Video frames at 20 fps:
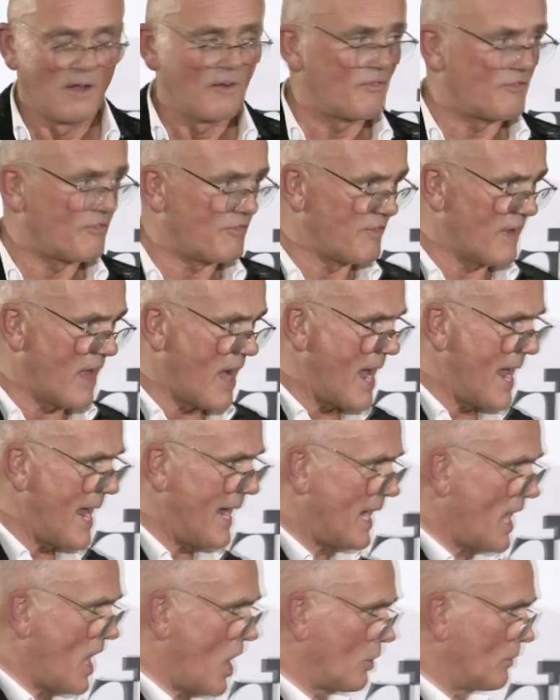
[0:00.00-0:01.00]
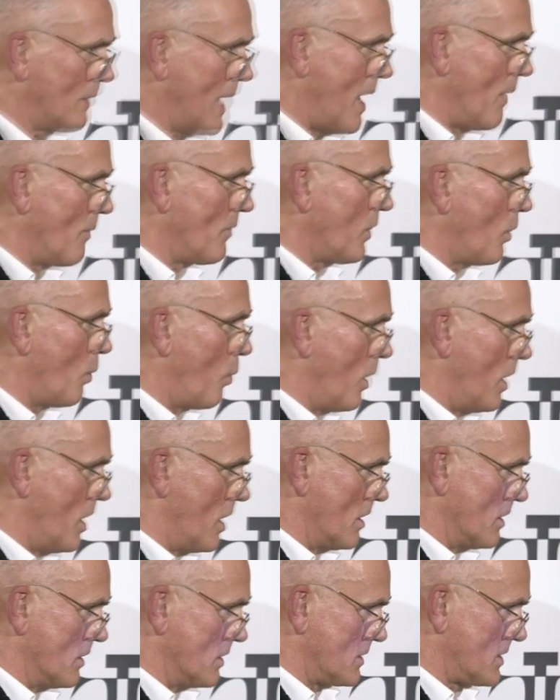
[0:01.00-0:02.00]
flying around the
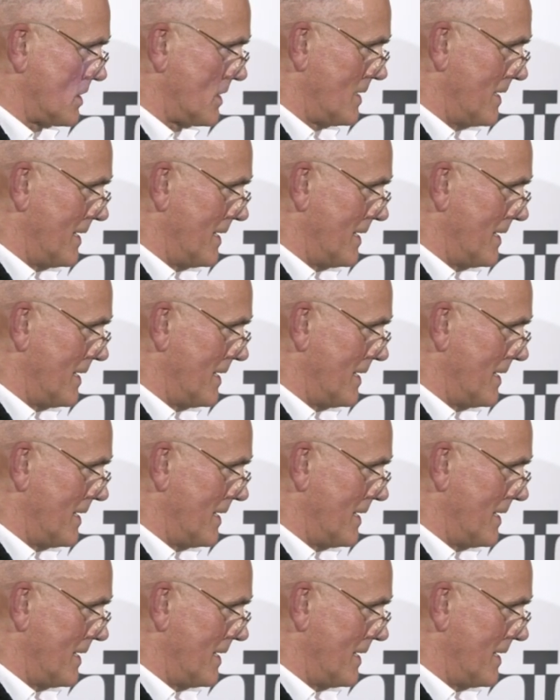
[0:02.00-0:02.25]
world